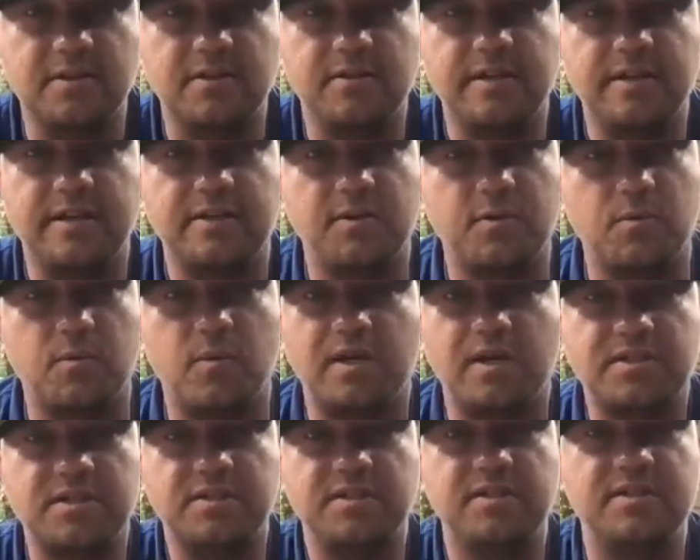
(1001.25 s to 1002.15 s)
Like, you're
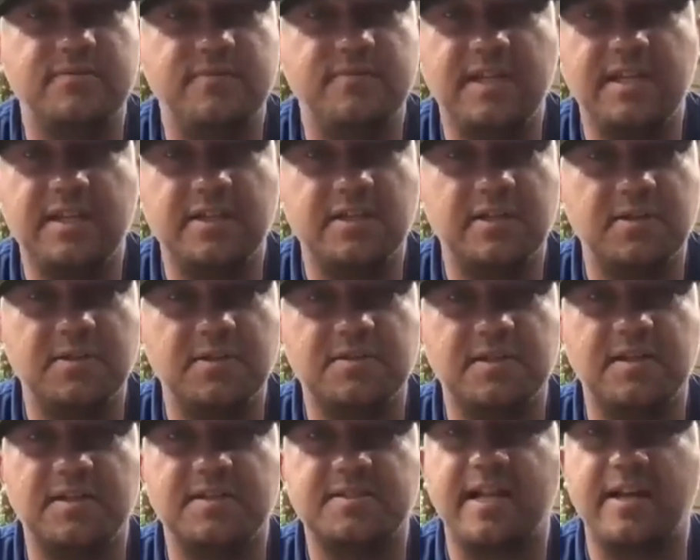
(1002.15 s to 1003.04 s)
watching these videos and it's
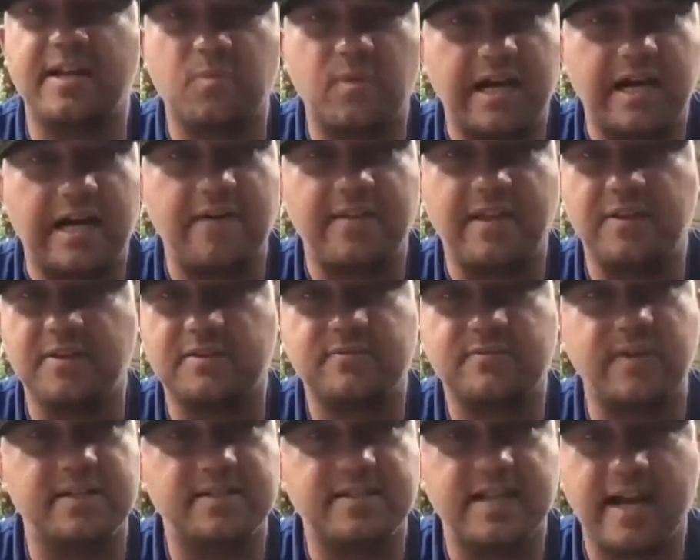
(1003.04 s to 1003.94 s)
like, wow, that looks
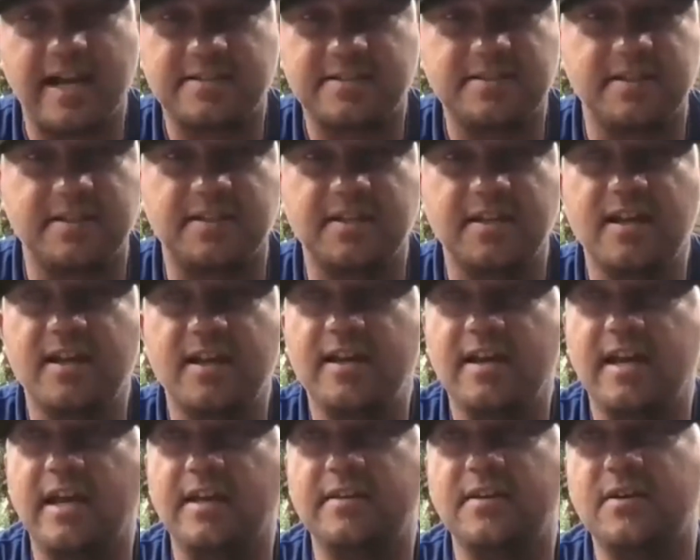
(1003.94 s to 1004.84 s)
fantastic. And
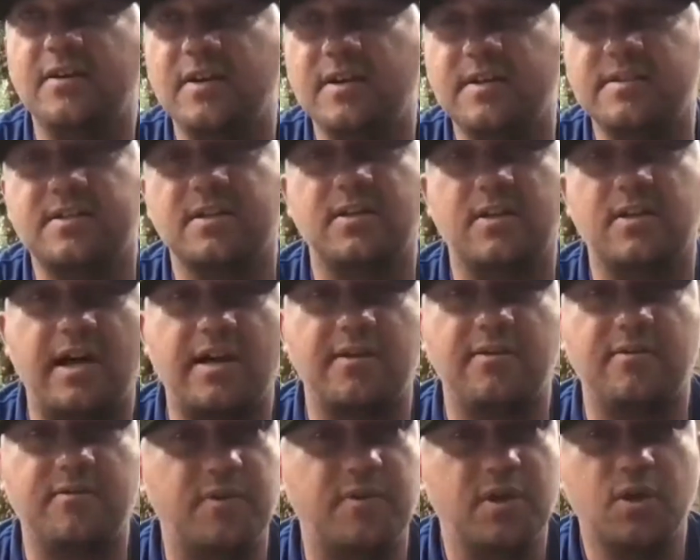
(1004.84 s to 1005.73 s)
there is a lot of
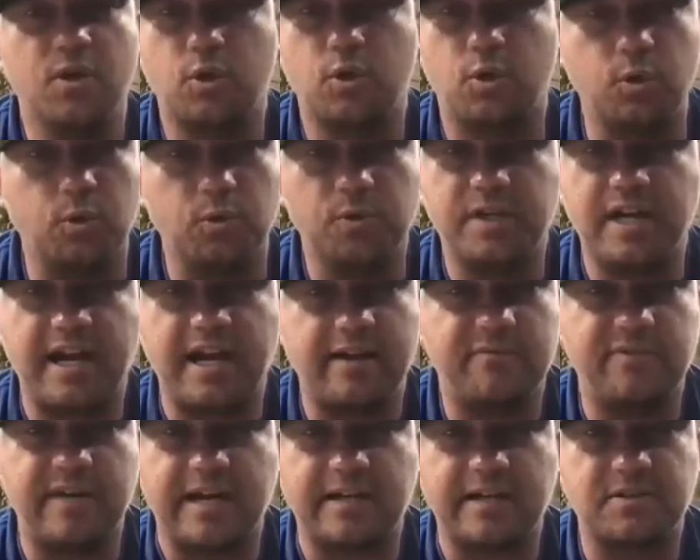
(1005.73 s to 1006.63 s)
cool guy
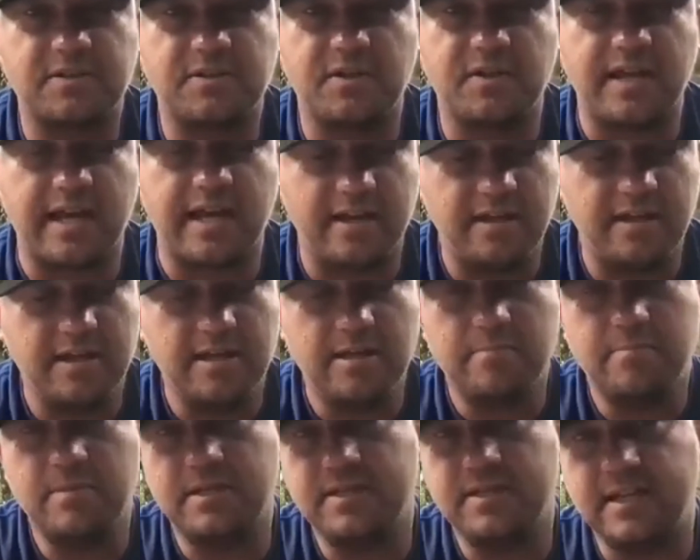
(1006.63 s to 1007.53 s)
factor to that.
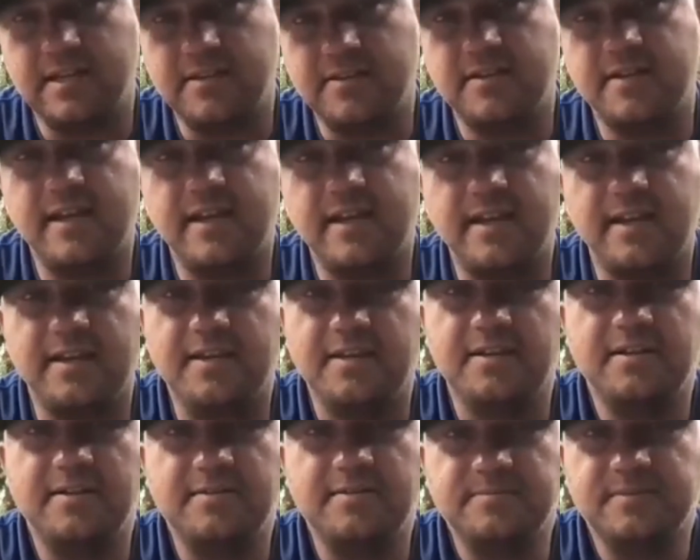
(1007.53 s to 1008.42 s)
But at the end of the day,
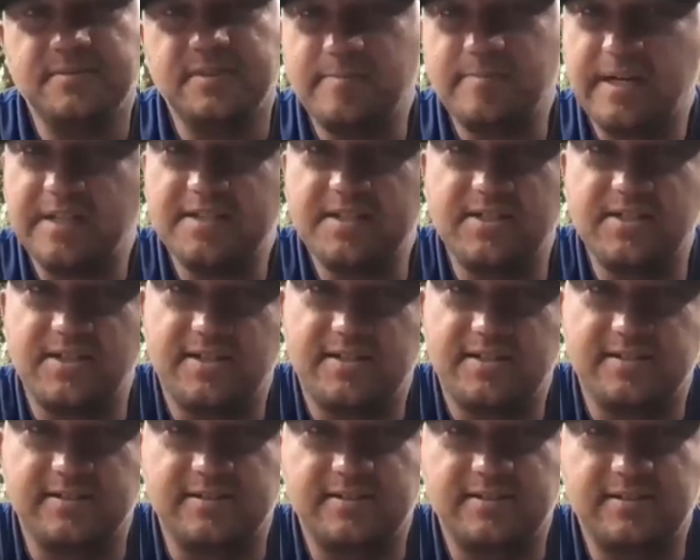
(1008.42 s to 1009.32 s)
it's about the
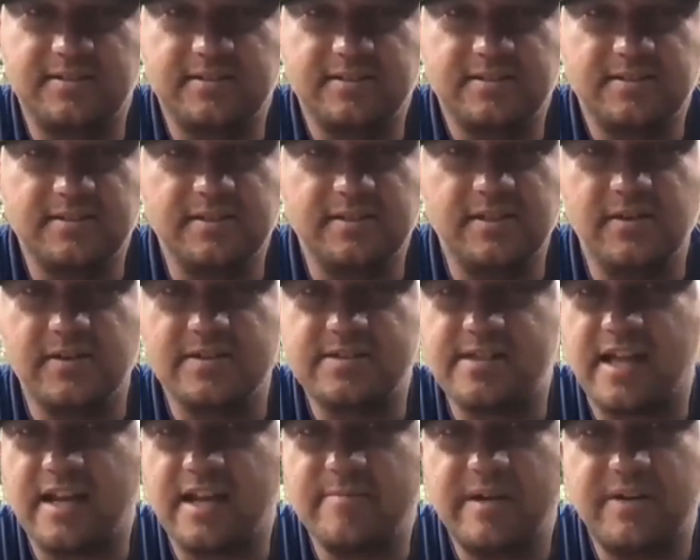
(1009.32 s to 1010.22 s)
dogs. It's
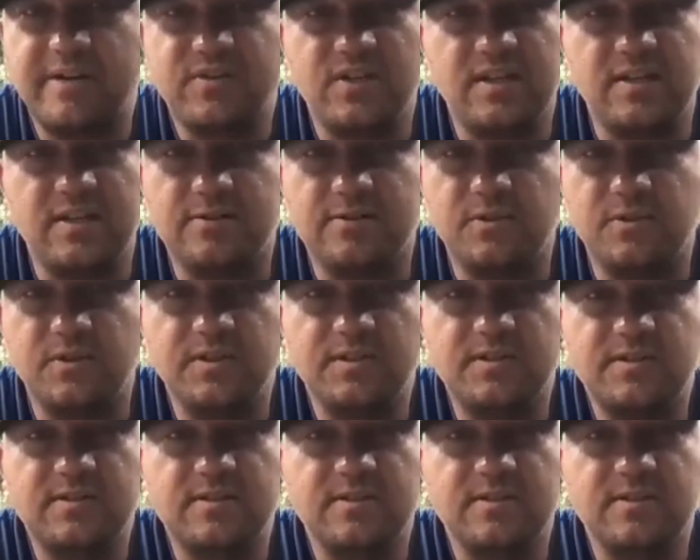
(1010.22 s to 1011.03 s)
not about the decoys.